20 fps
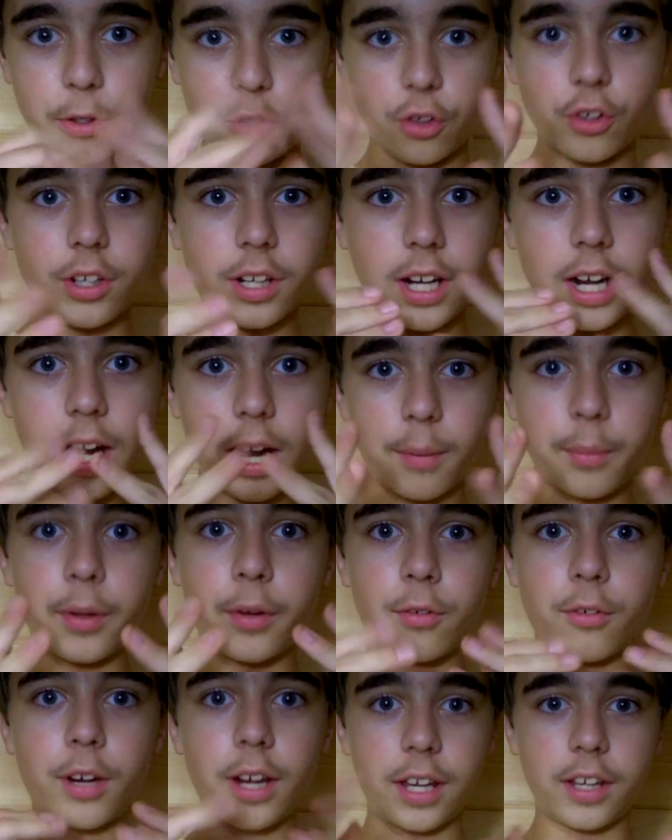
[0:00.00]
Be sure to
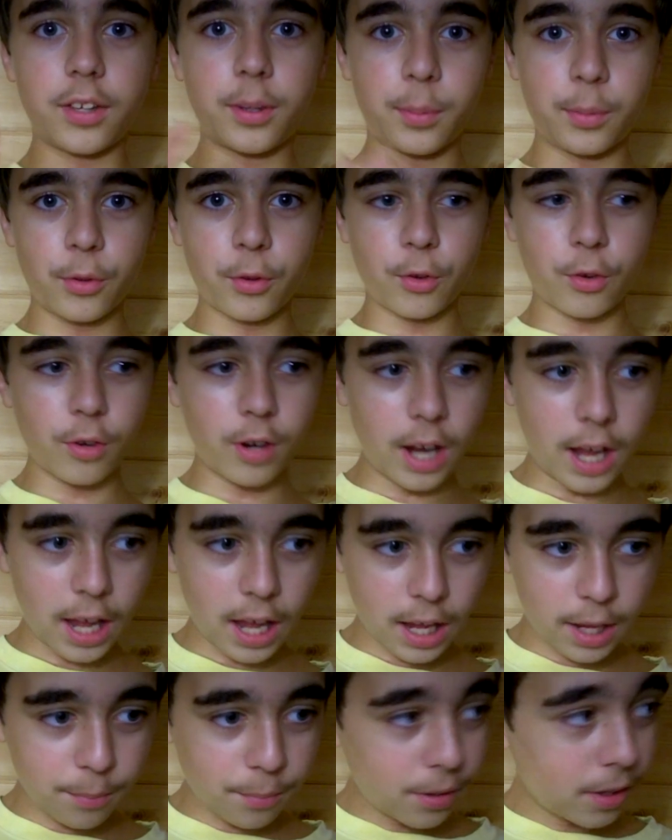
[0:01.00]
comment, rate,
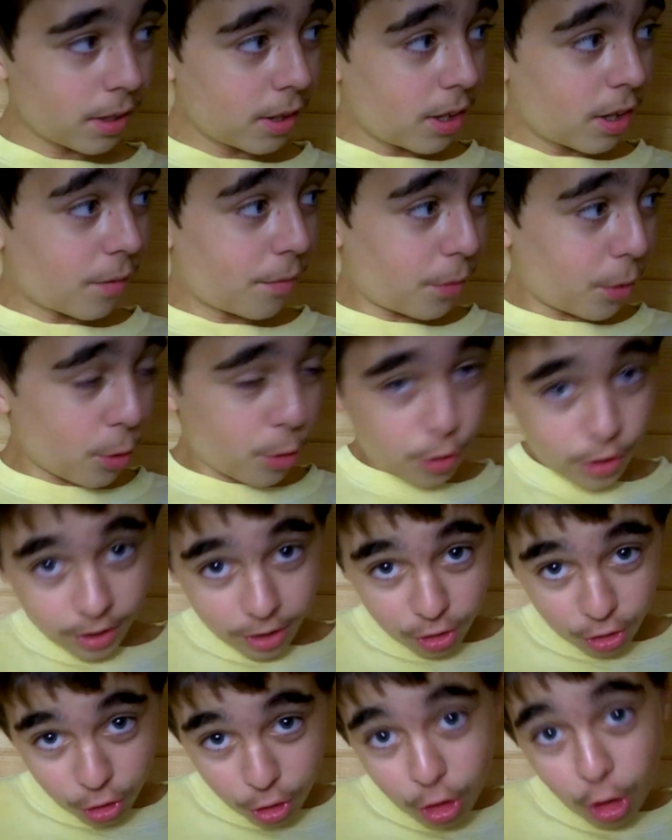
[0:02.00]
subscribe. A few
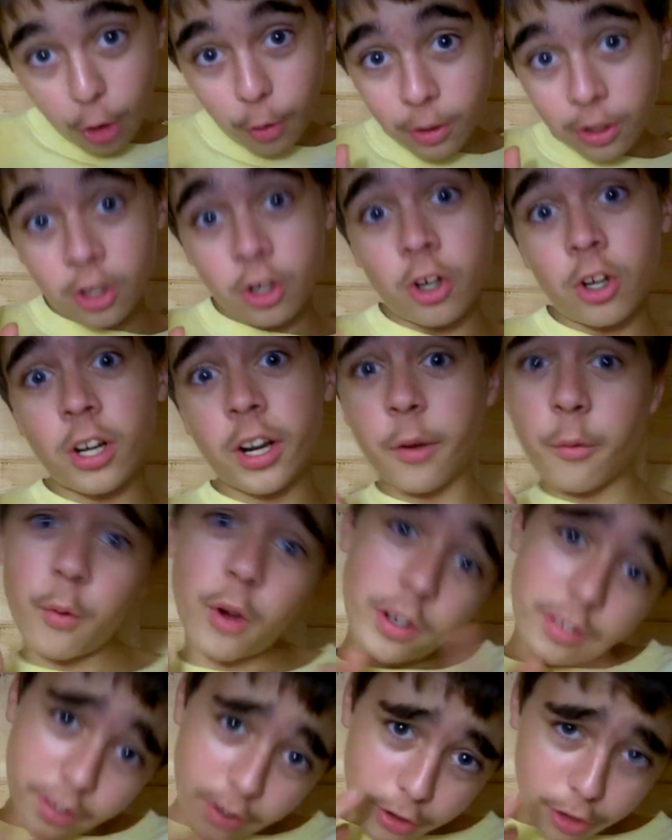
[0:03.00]
things going on. I
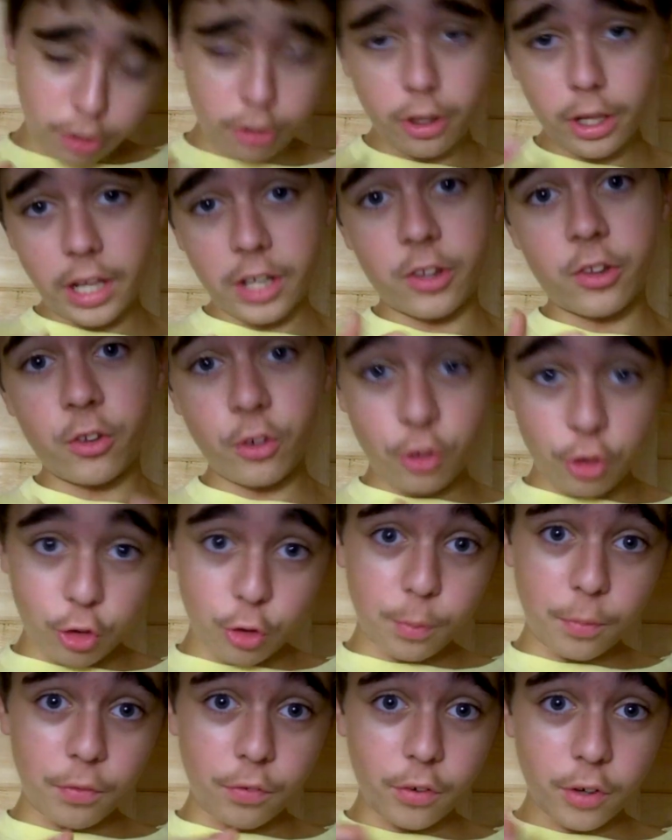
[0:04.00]
want to tell you the latest
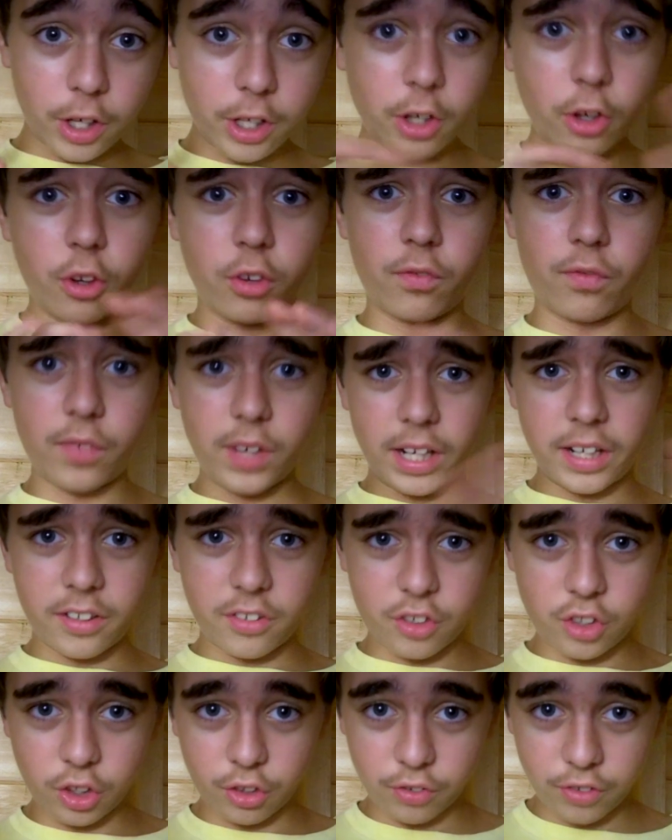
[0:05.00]
news before I go on
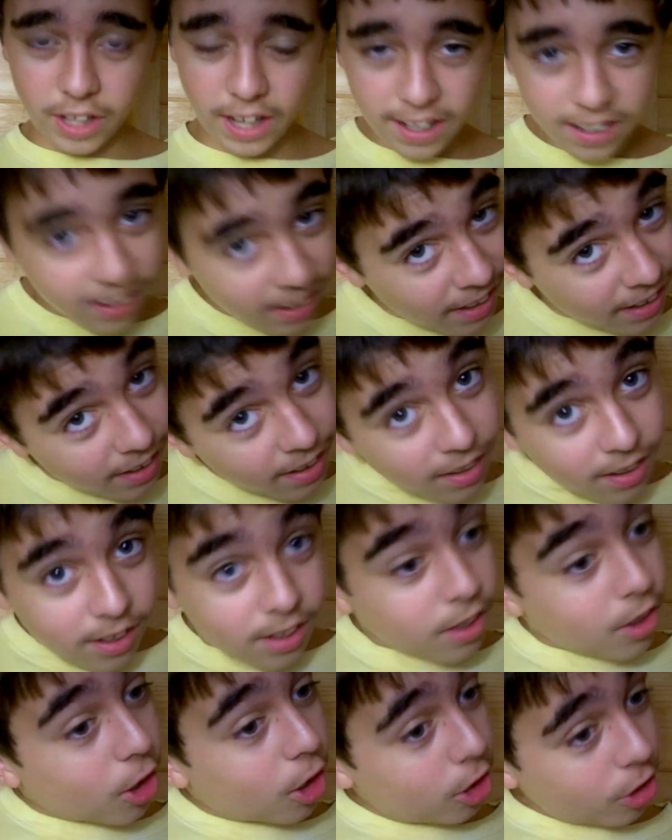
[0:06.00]
Fancy Show Tech.
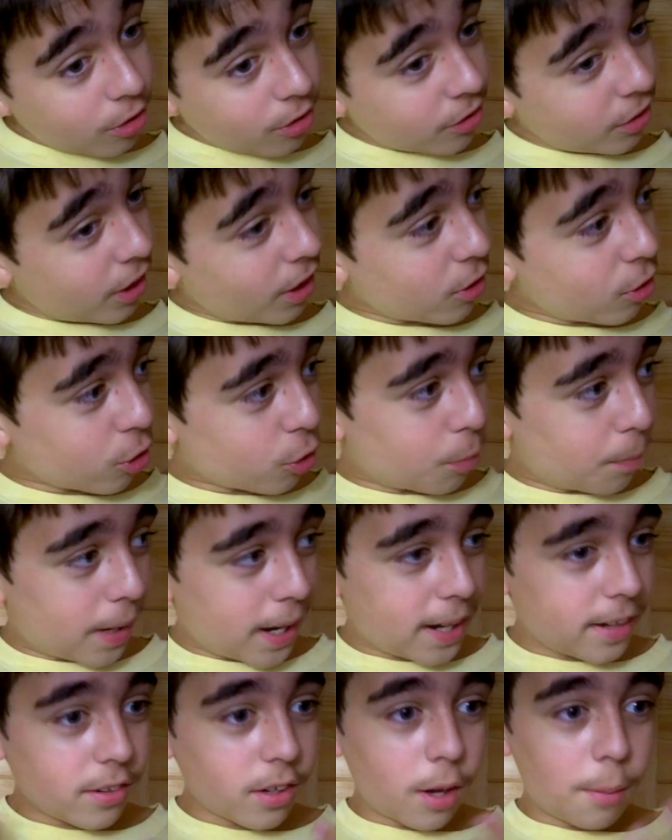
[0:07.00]
Our Channel is
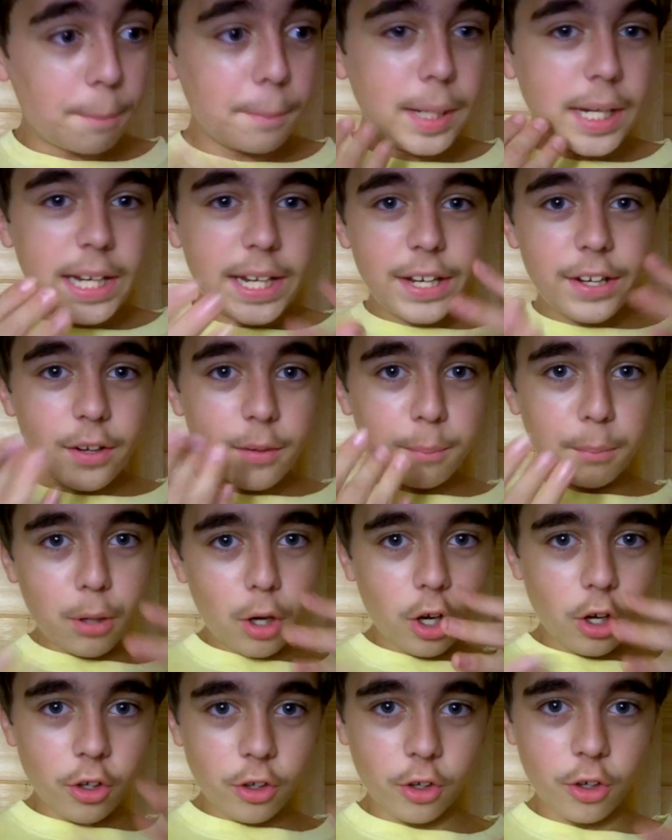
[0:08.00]
made a medium
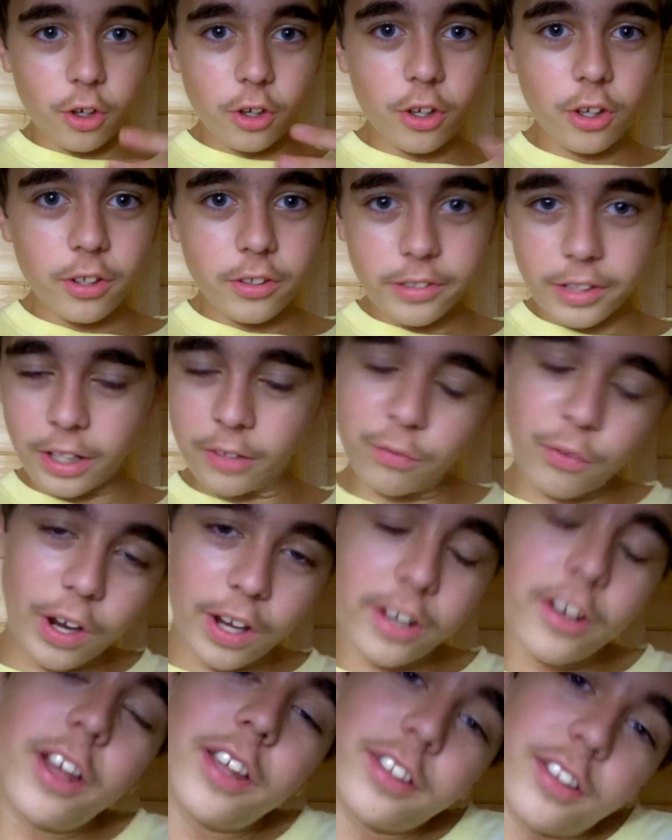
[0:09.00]
partner. That's
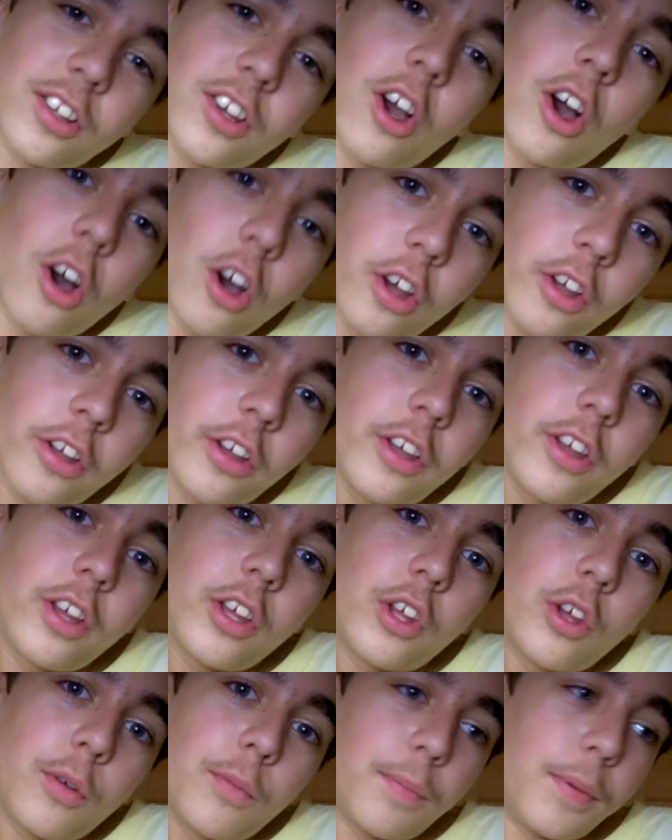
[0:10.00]
why I like to call it.
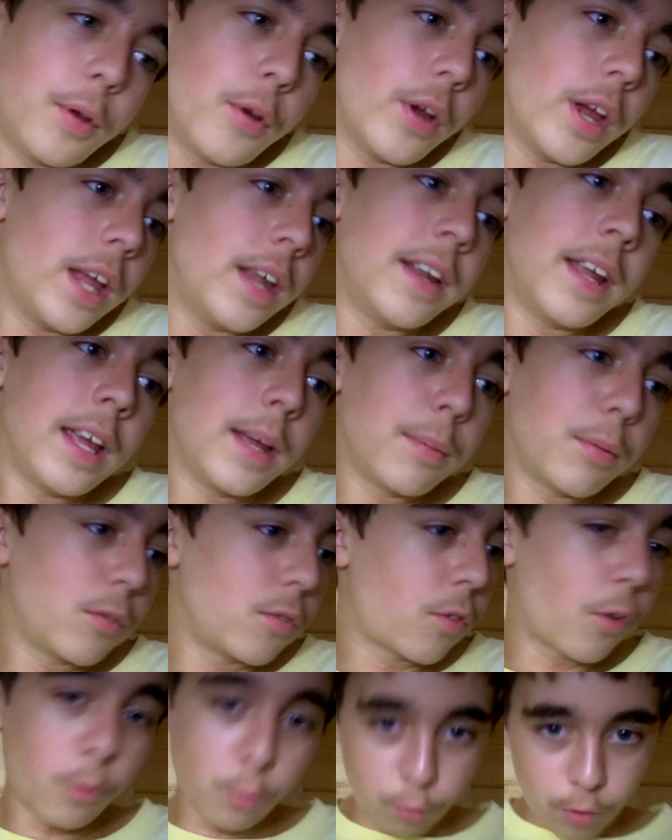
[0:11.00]
We're
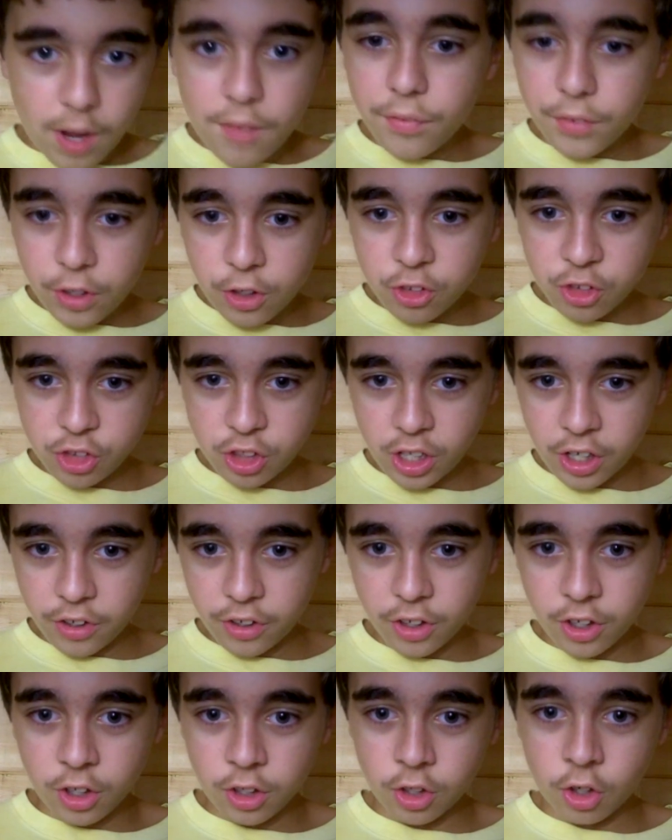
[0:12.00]
enabled for revenue
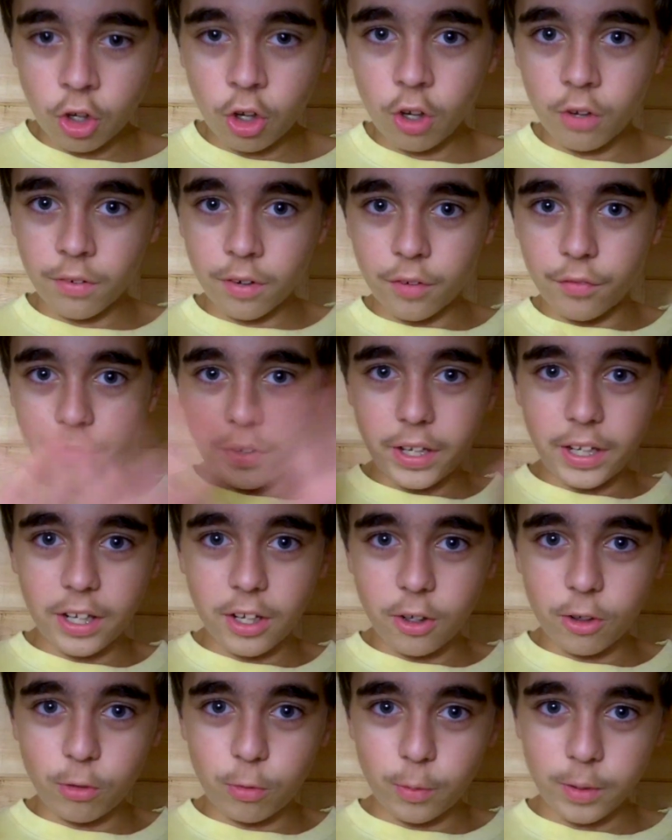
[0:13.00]
sharing on all of our
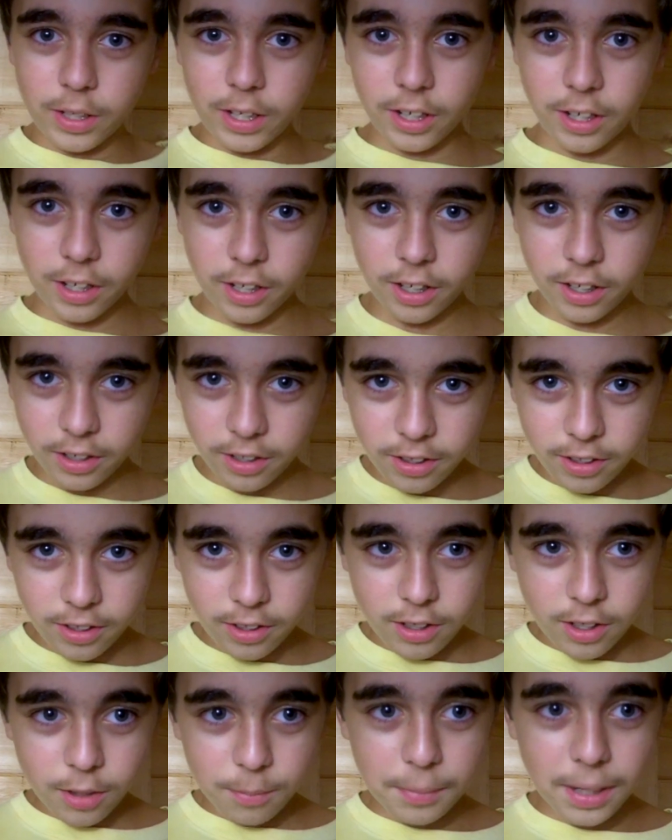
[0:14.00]
videos. We can, uh,
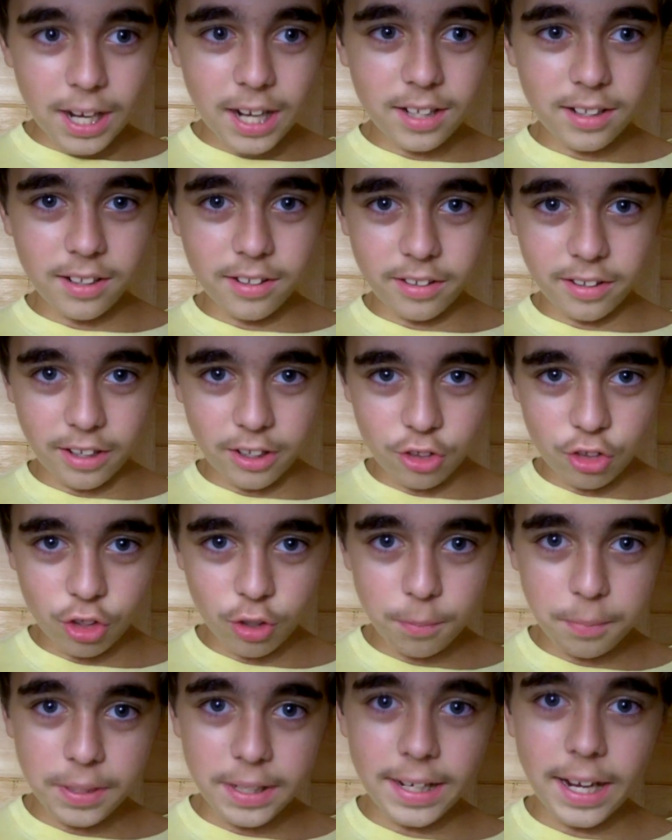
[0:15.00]

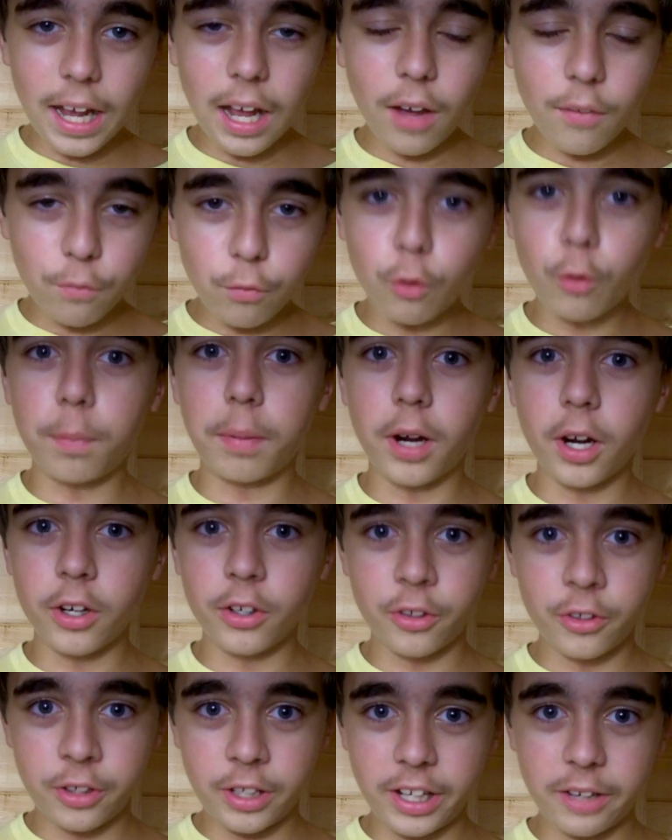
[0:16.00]
monetization, but not a full
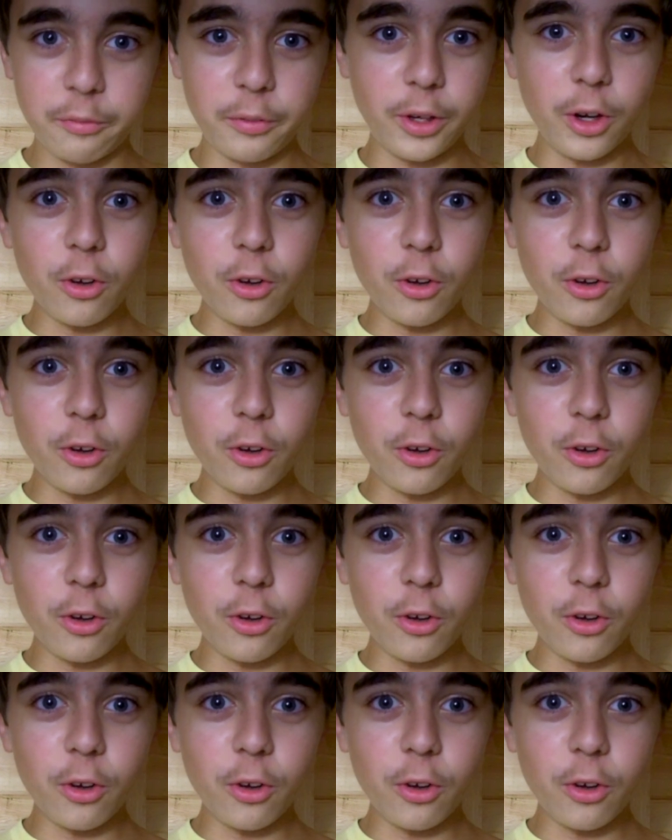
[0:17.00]
partner yet.